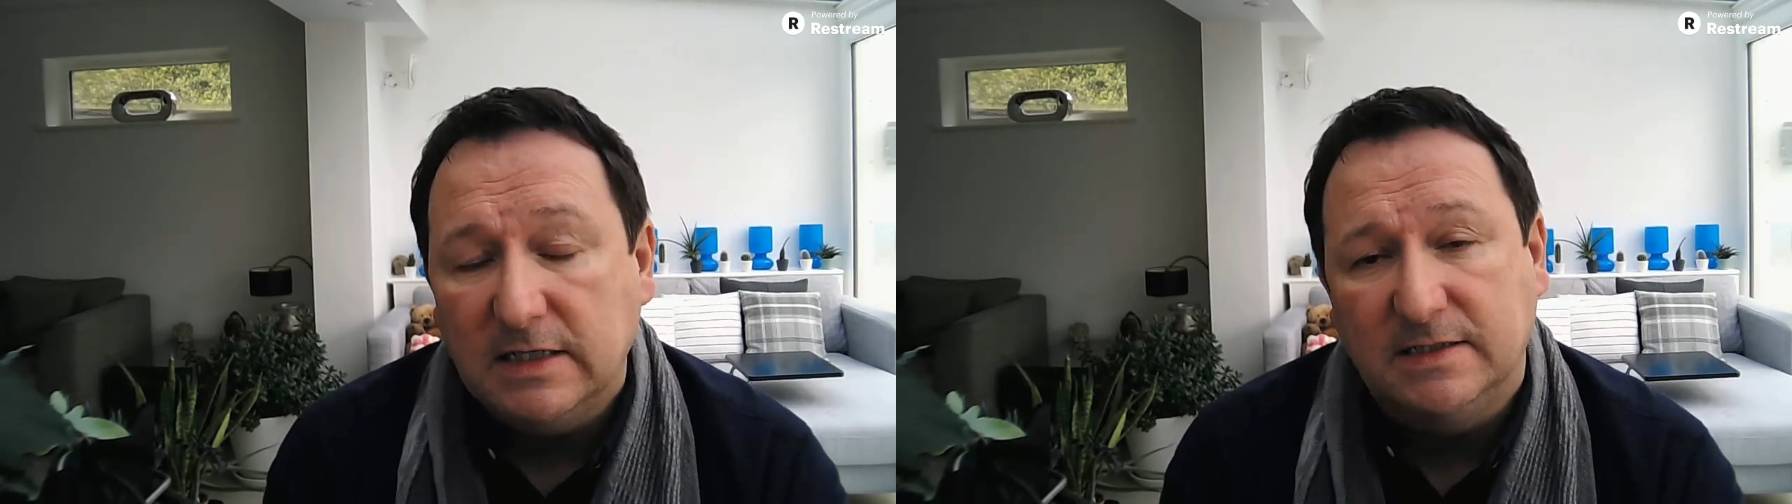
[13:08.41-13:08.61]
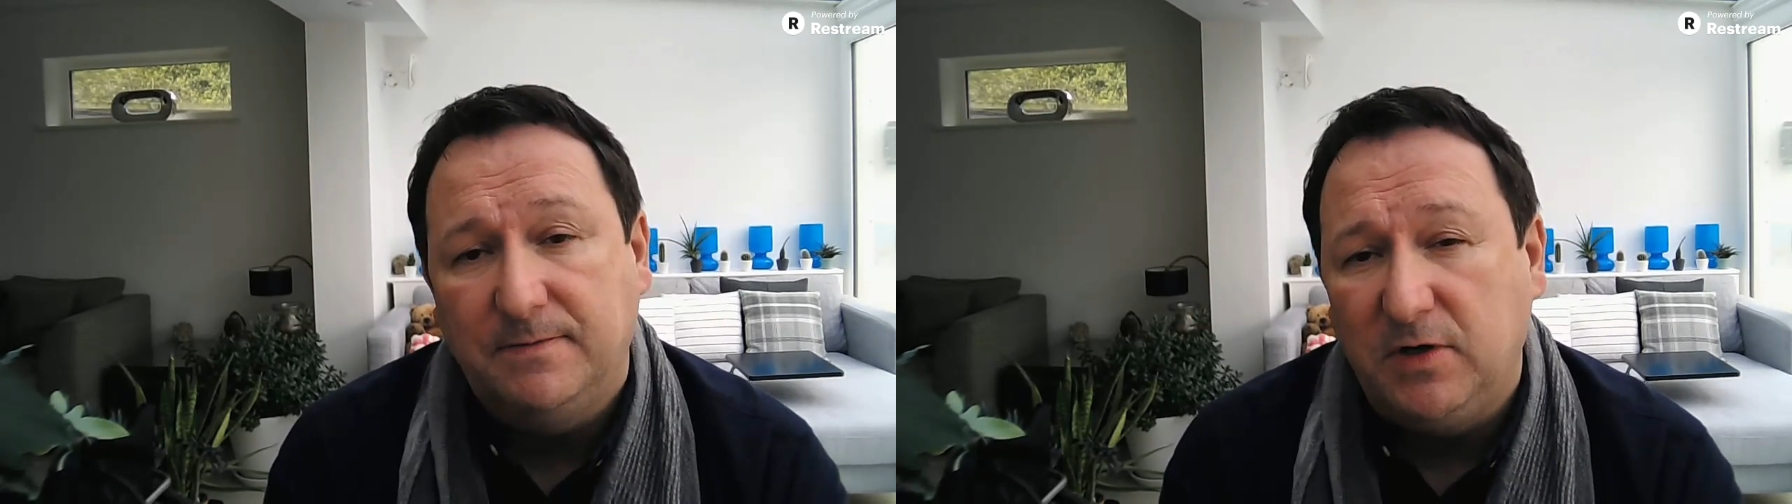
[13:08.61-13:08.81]

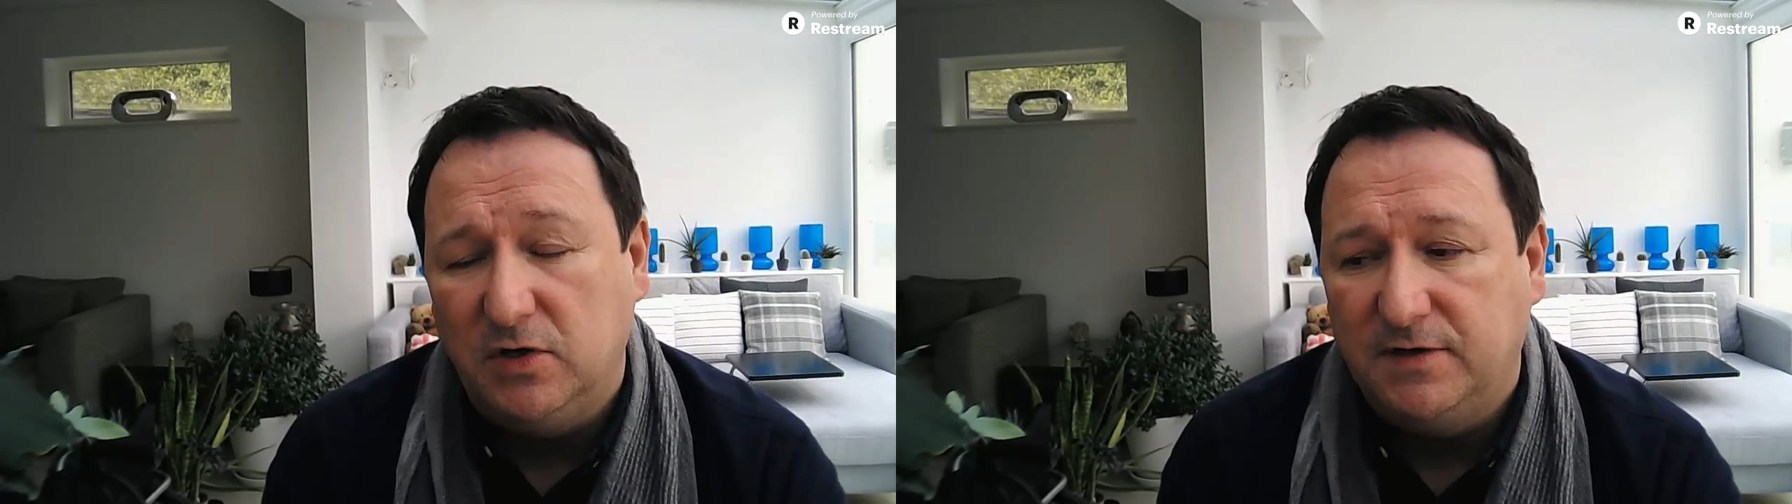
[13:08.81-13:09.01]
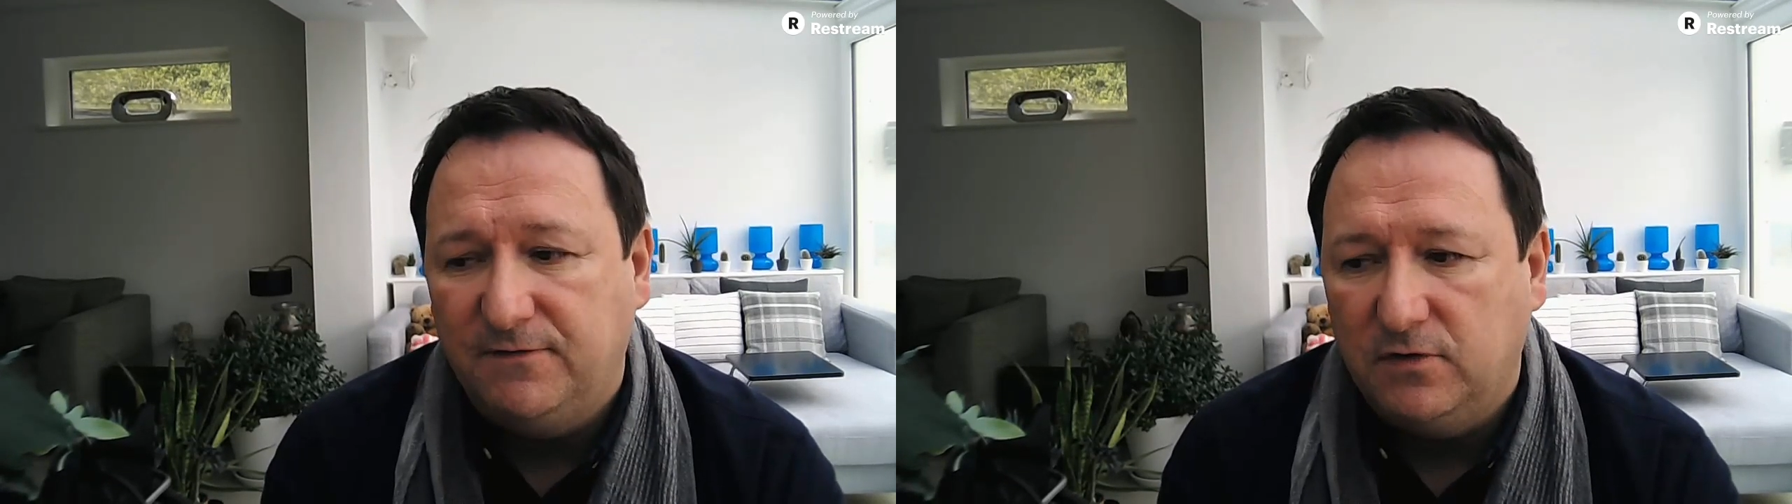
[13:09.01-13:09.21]
It's a
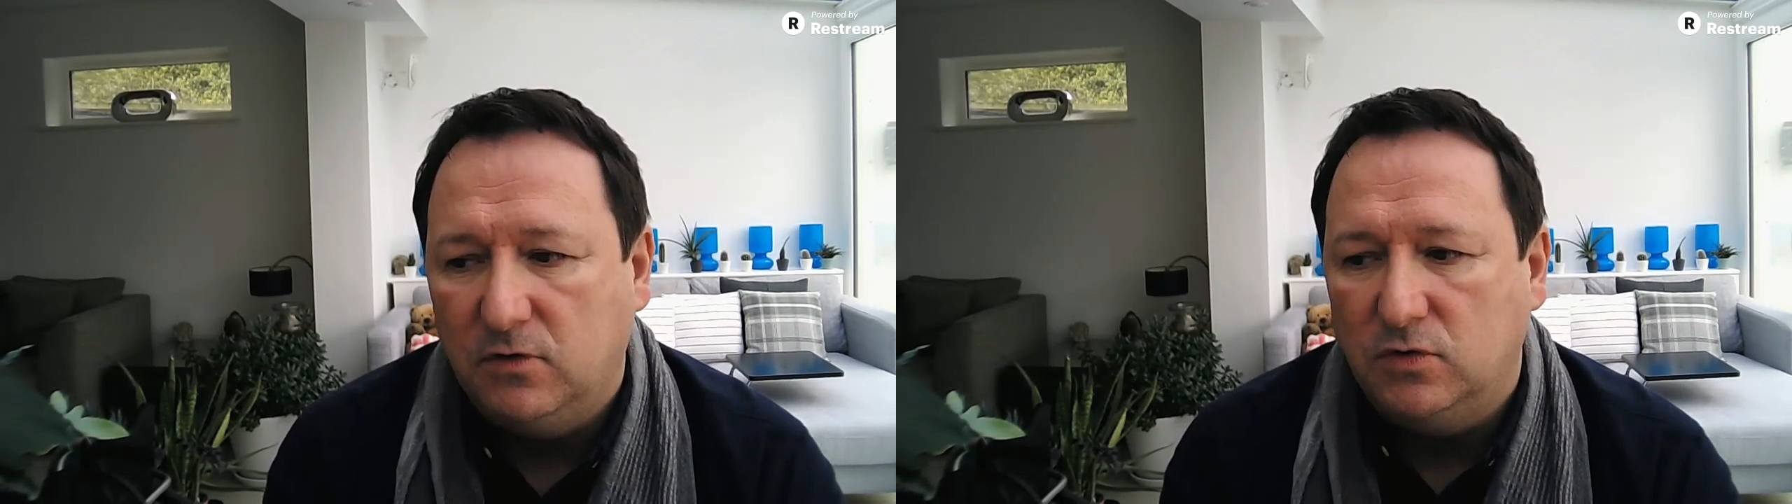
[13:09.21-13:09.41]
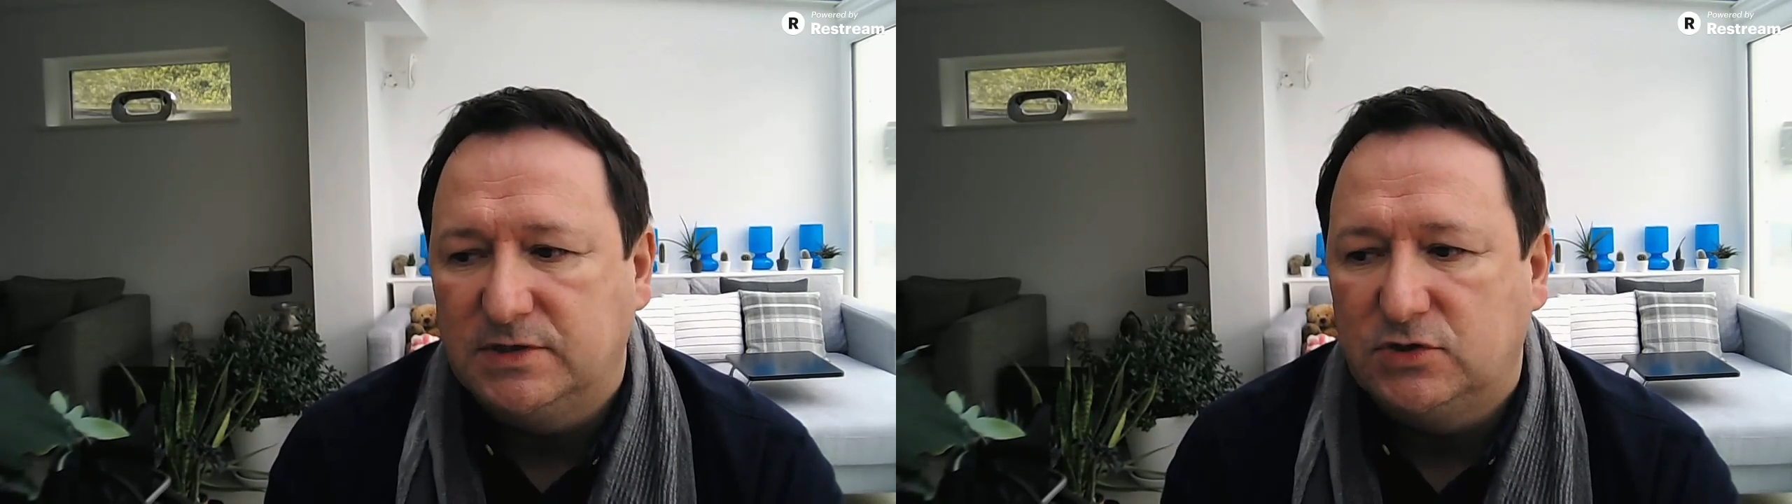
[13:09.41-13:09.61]

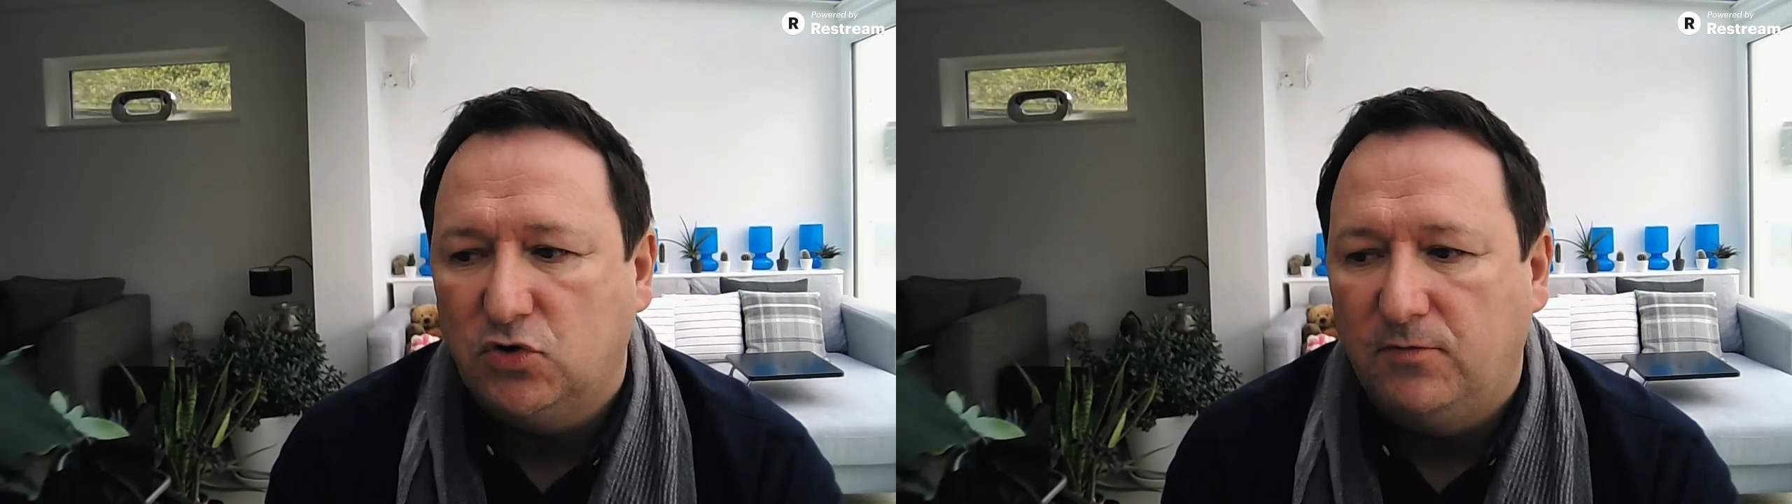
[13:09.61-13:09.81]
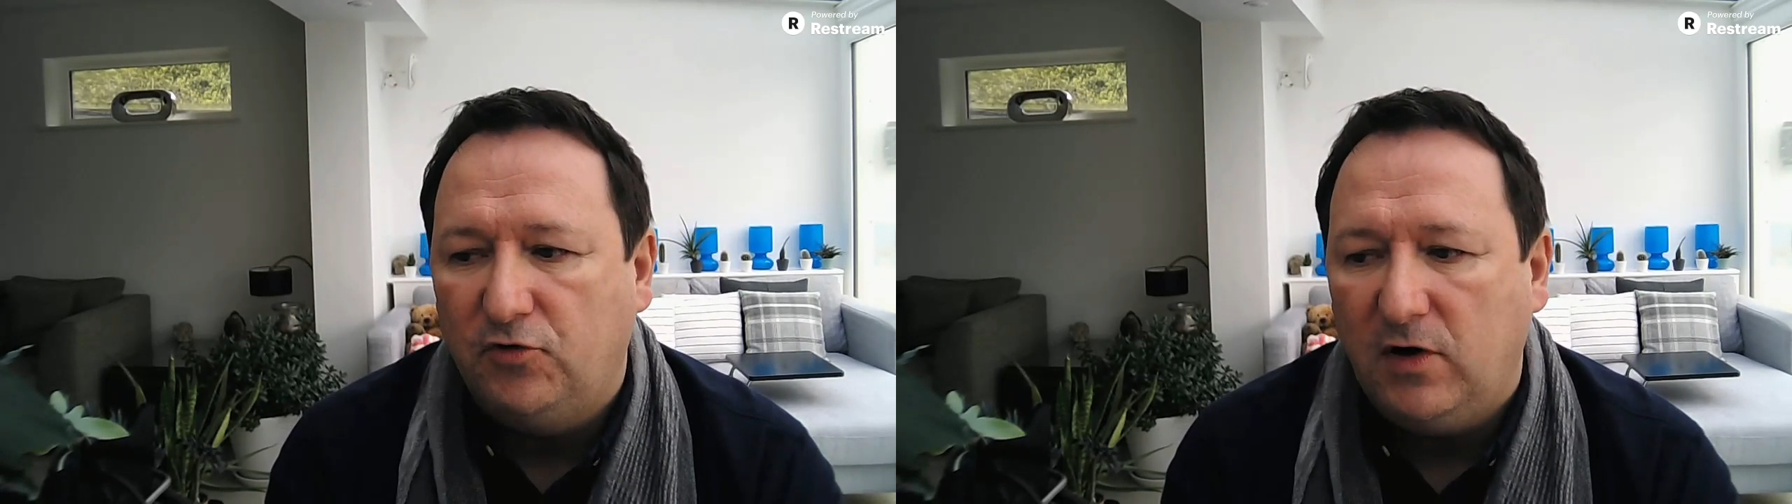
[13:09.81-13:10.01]
beautiful
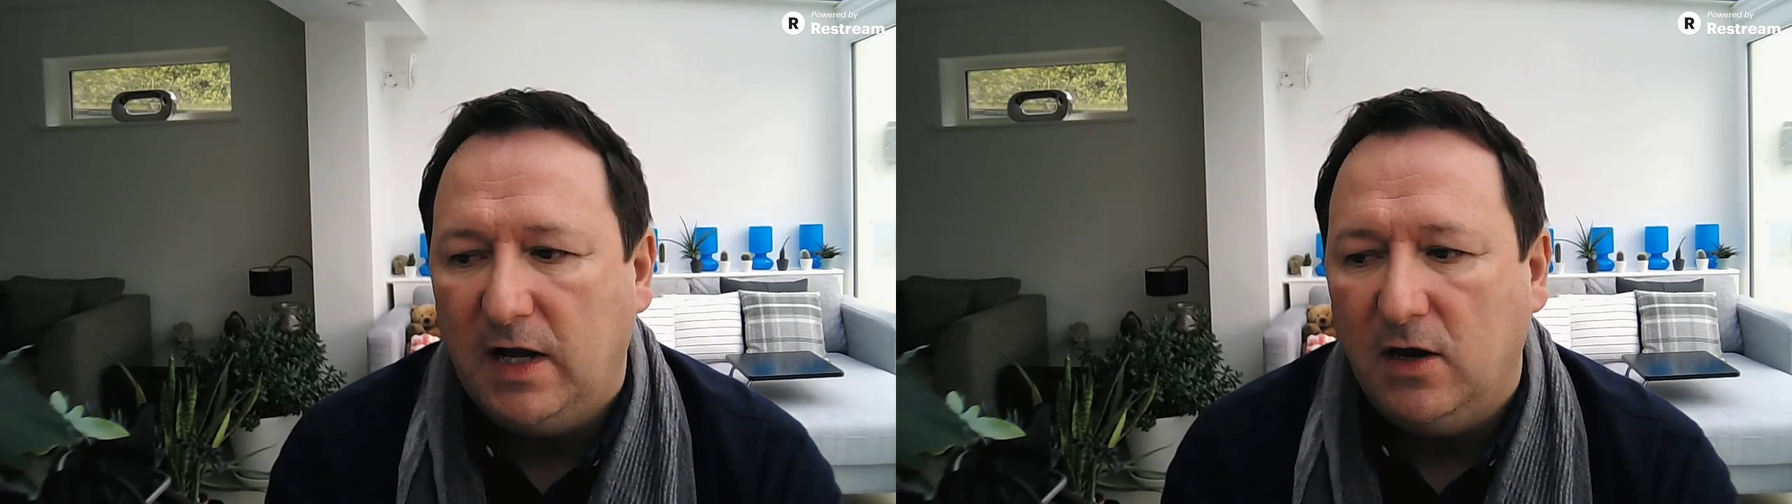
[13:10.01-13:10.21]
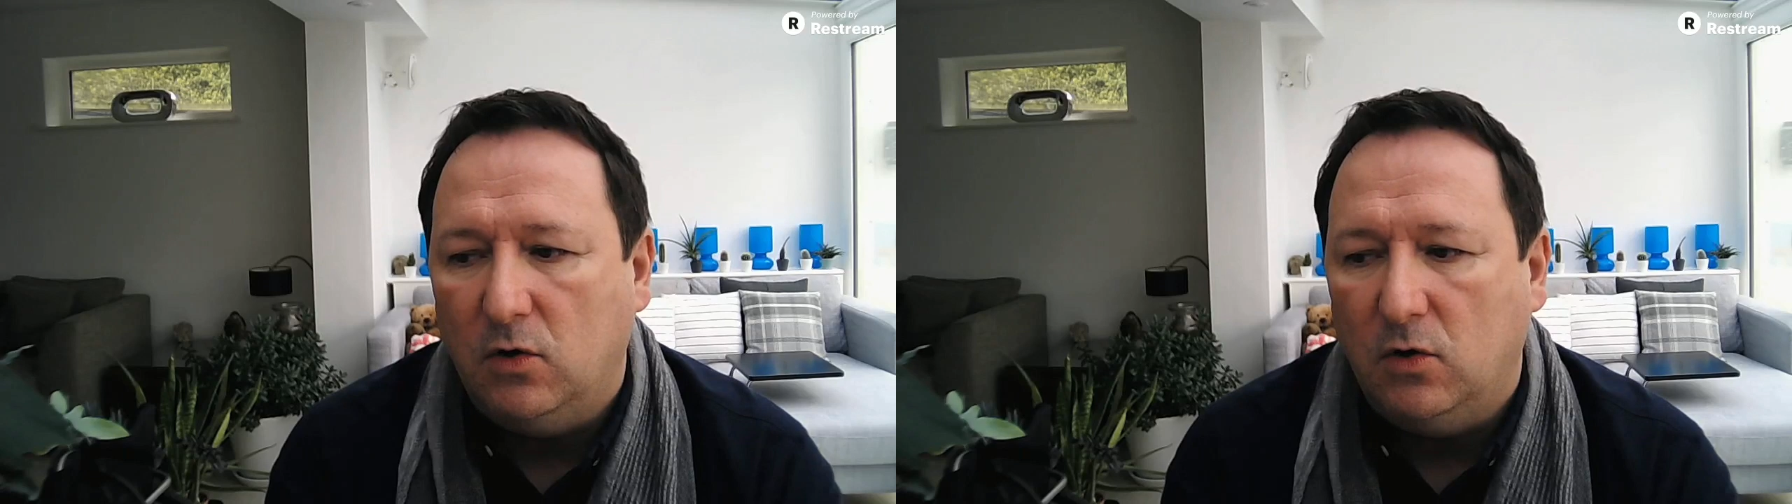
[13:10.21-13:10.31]
strawberry,